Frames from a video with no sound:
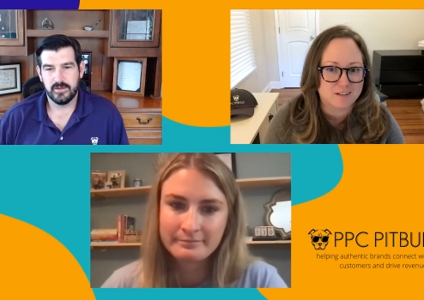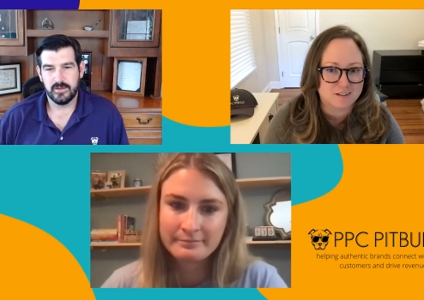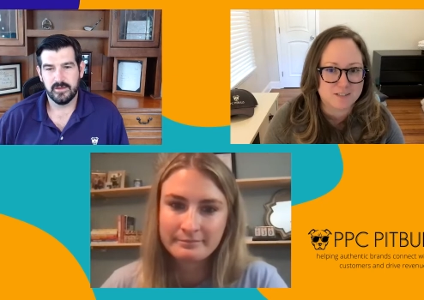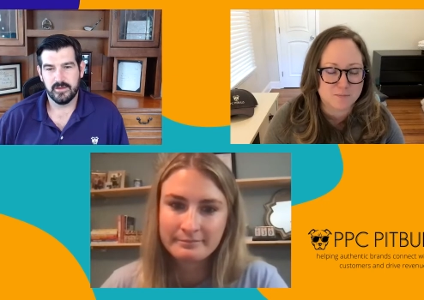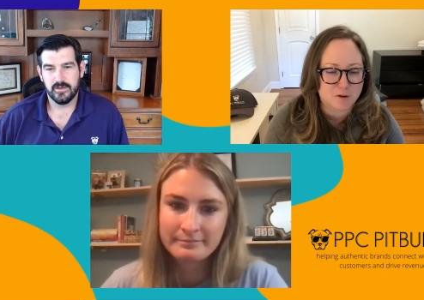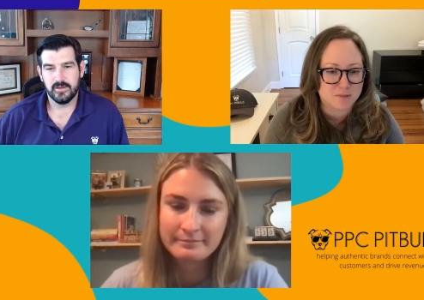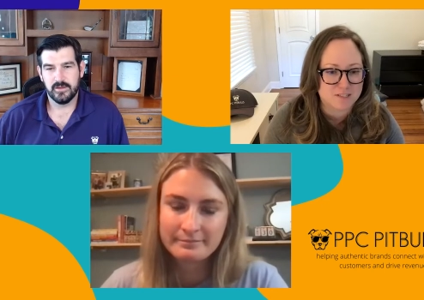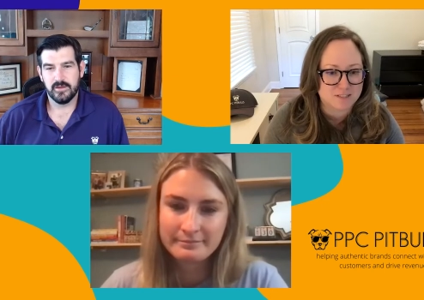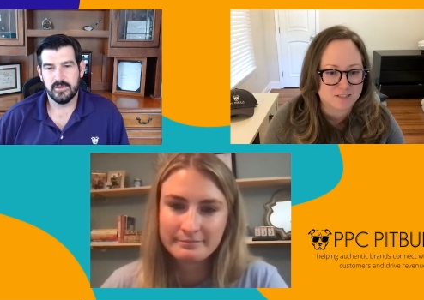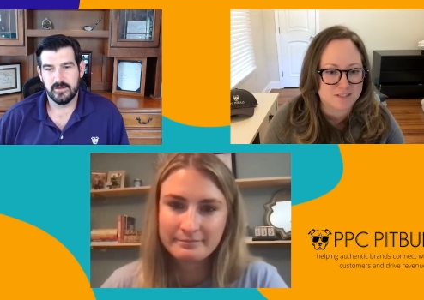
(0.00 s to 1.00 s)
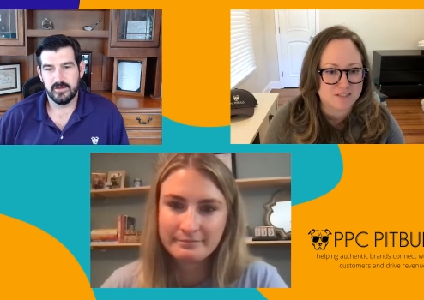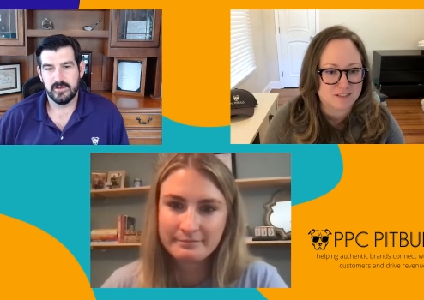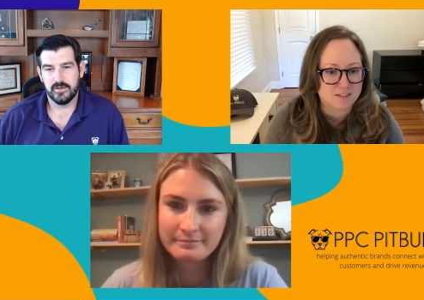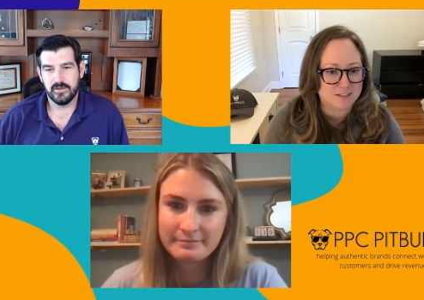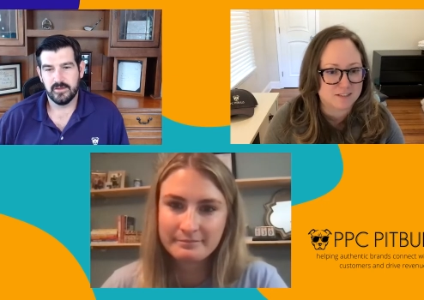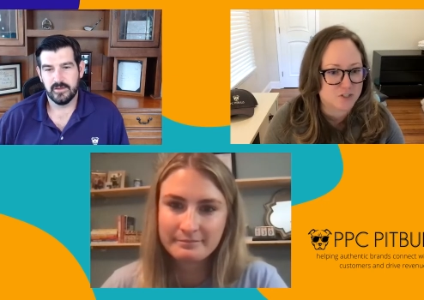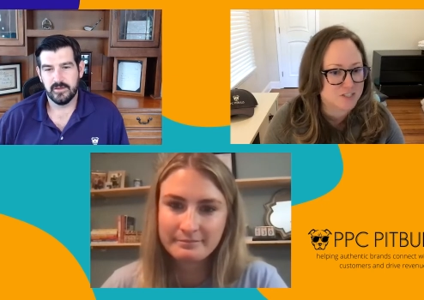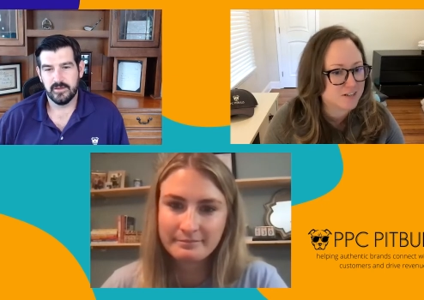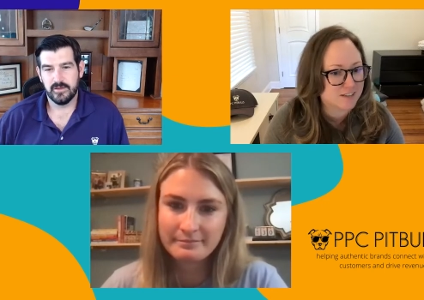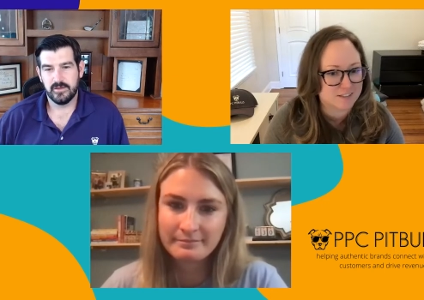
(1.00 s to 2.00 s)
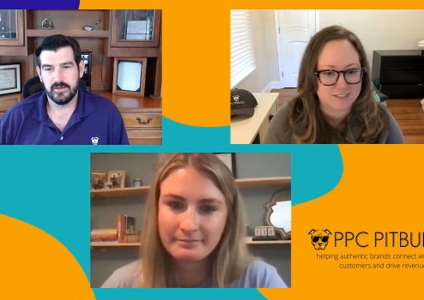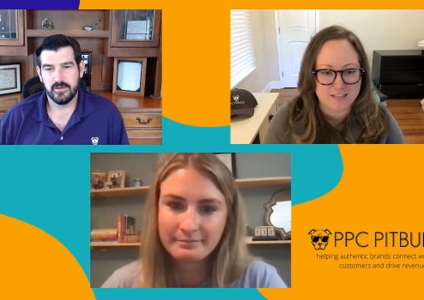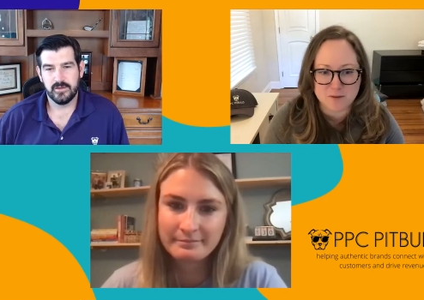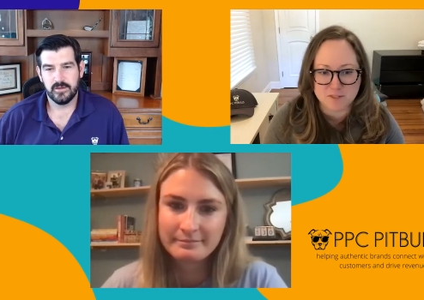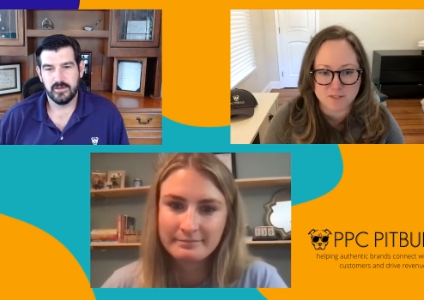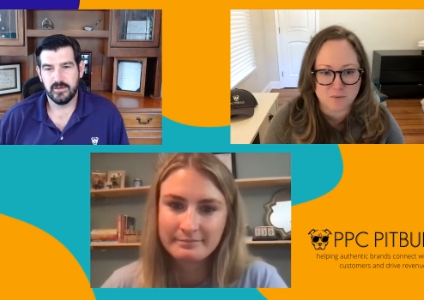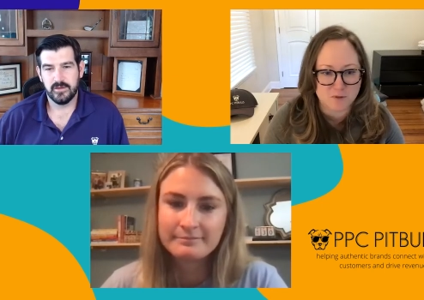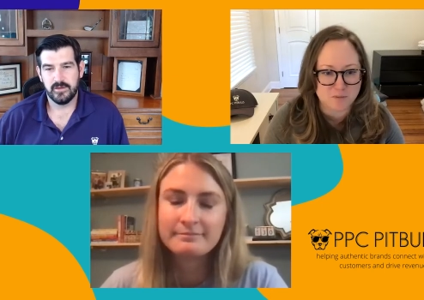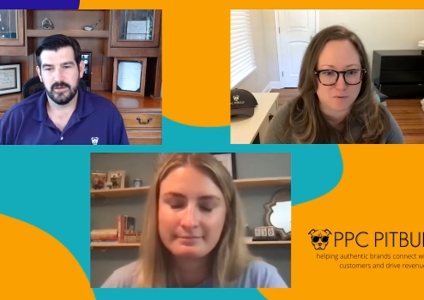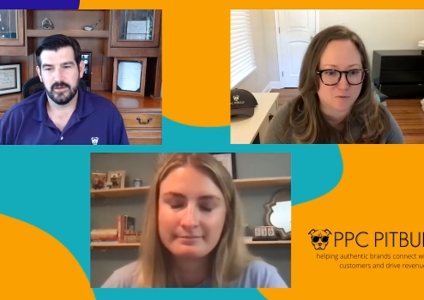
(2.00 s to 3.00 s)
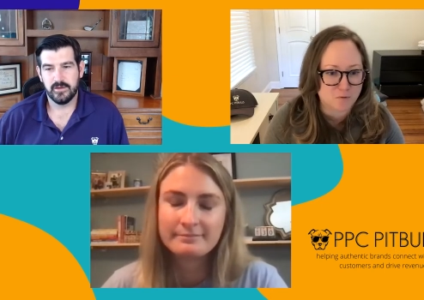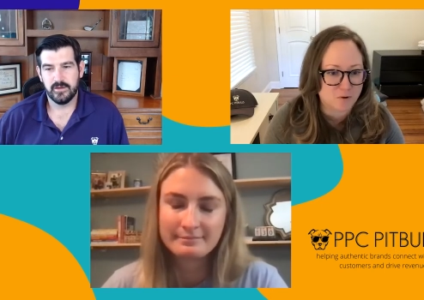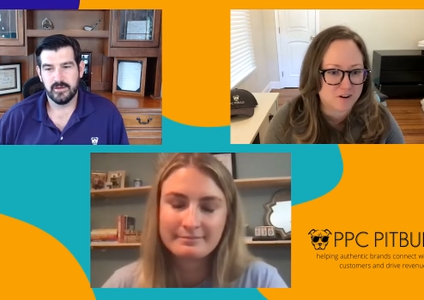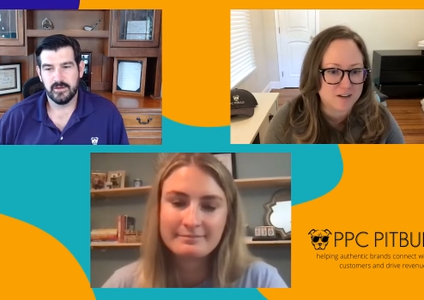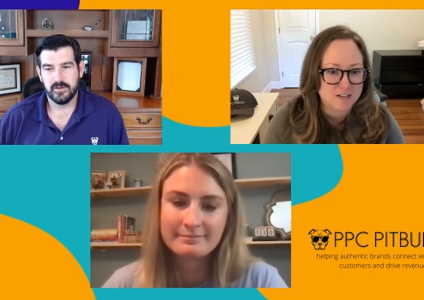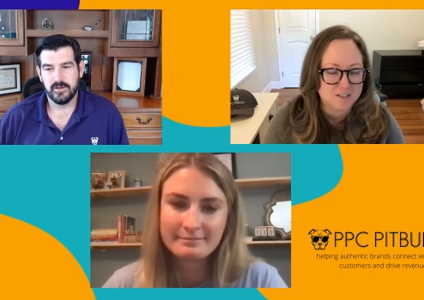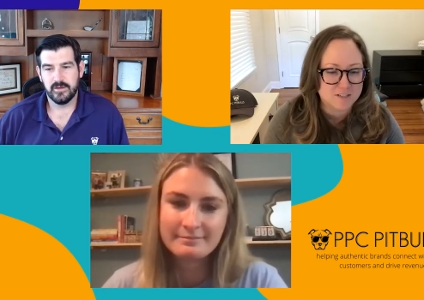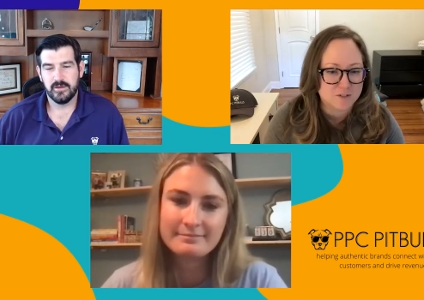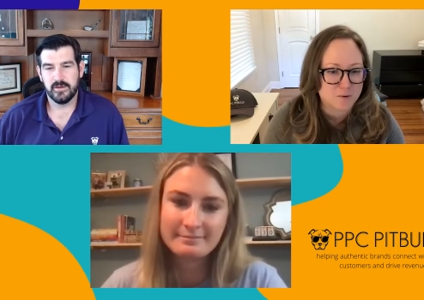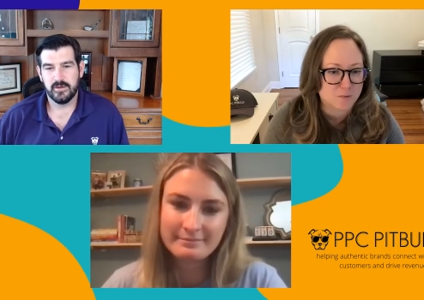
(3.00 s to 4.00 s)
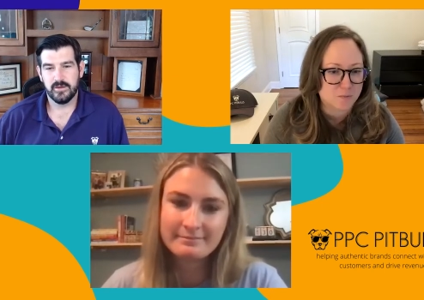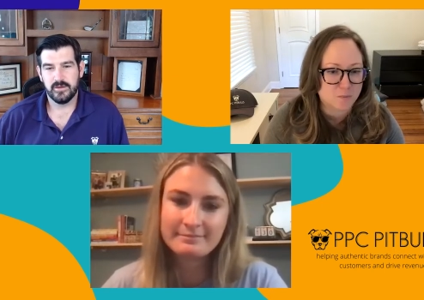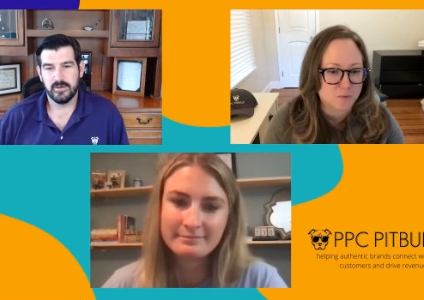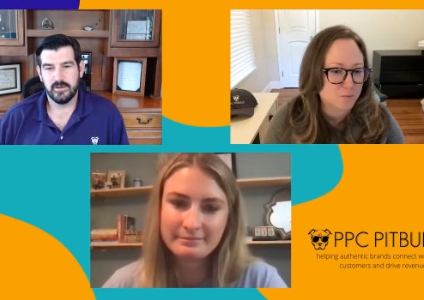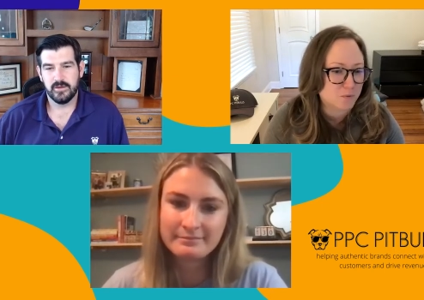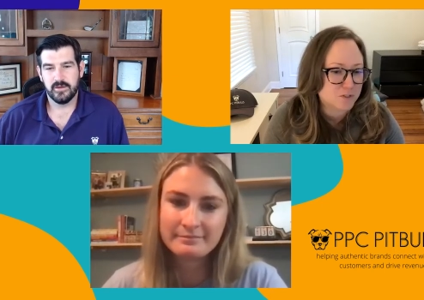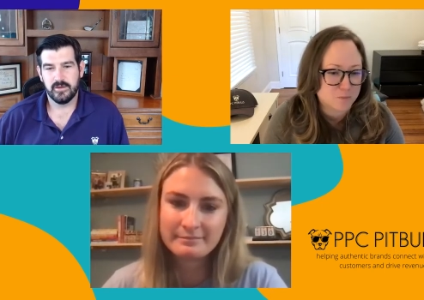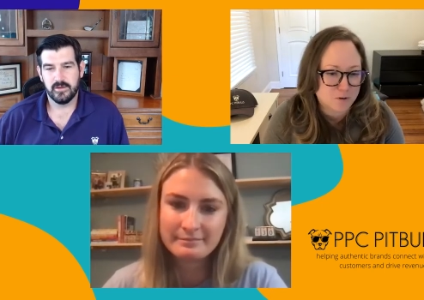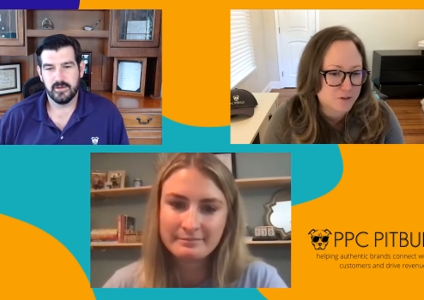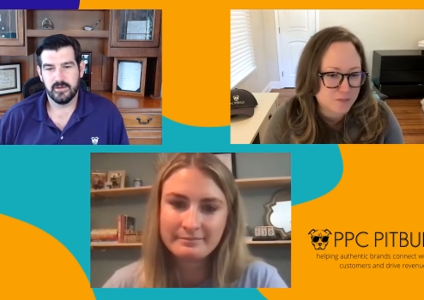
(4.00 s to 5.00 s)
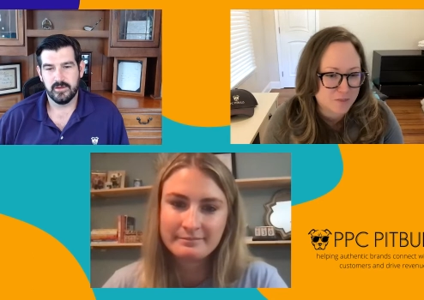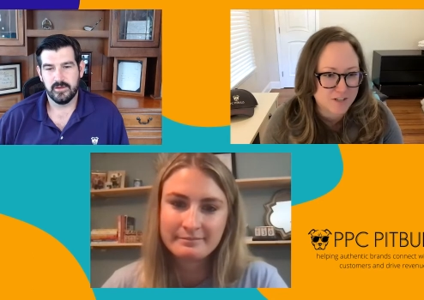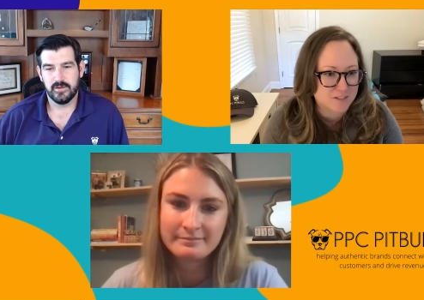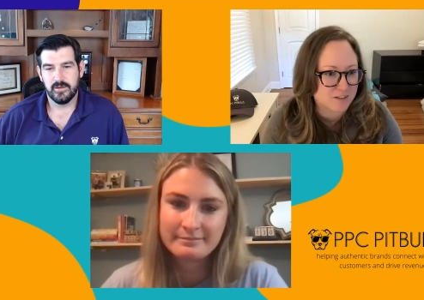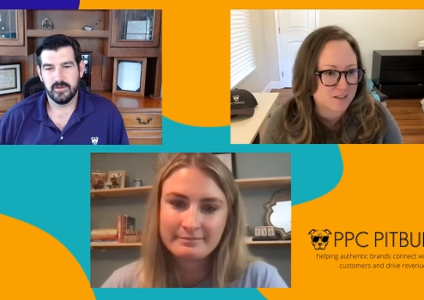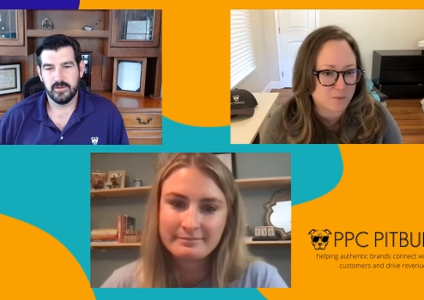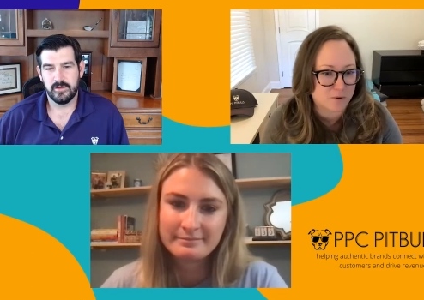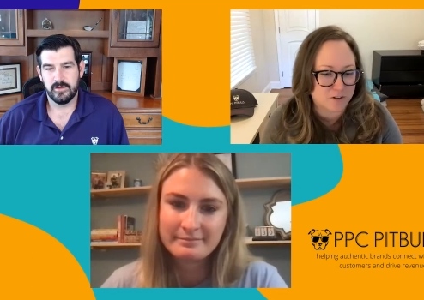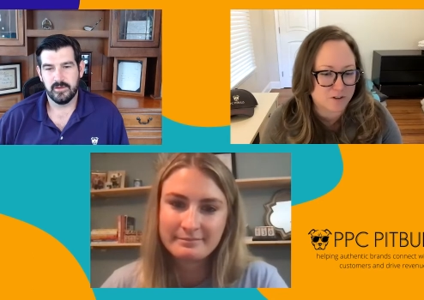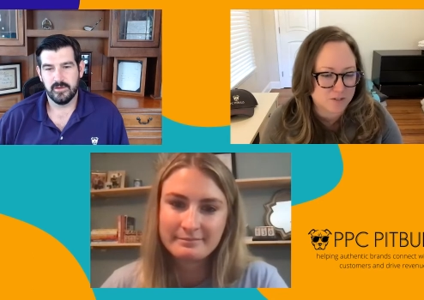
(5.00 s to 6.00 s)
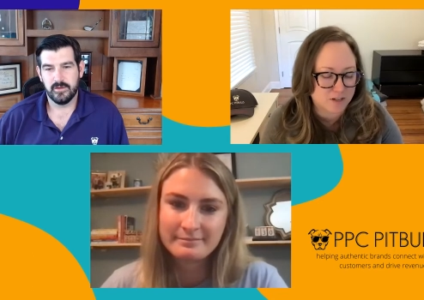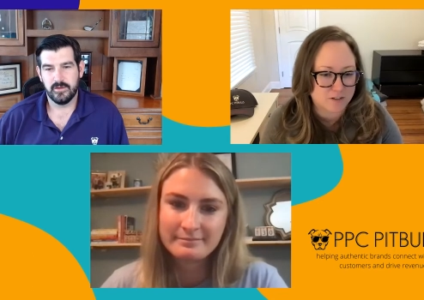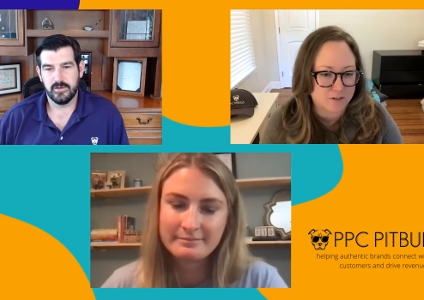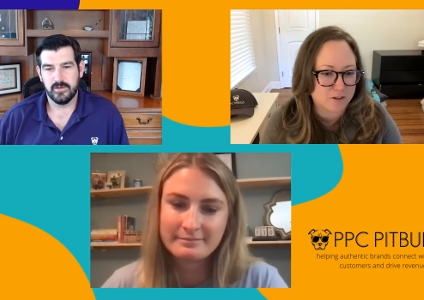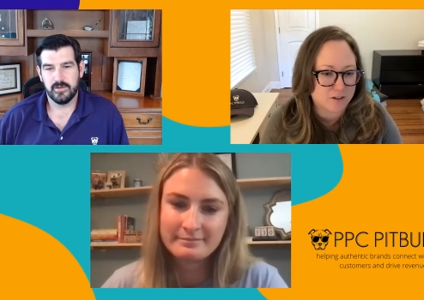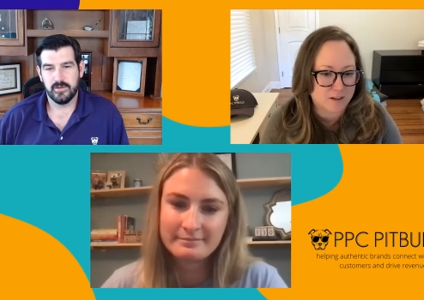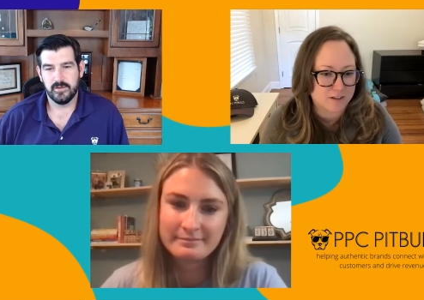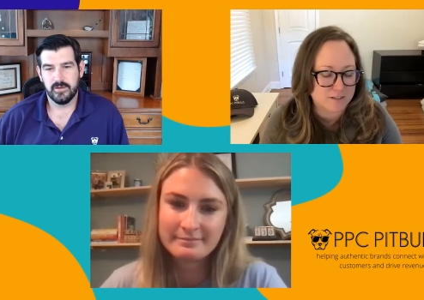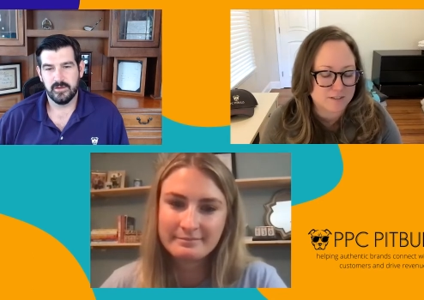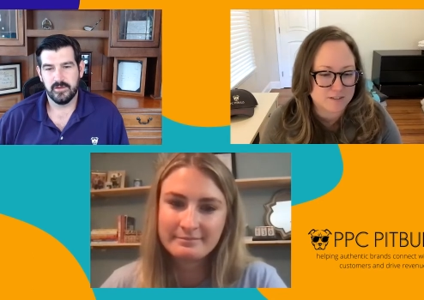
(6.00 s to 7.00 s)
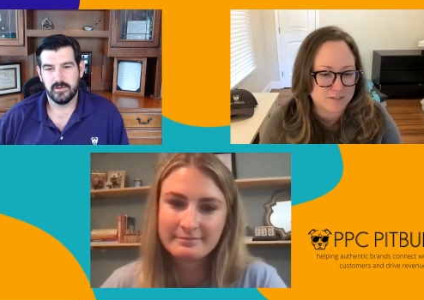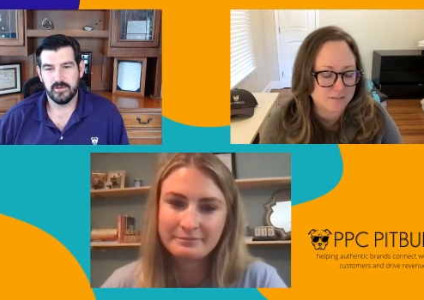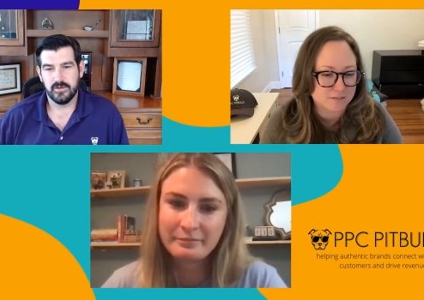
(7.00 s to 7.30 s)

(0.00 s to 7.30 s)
Speaker 1: lot of small businesses that it's just not the same as it was before so what, what's, what are your thoughts on that what are you telling your clients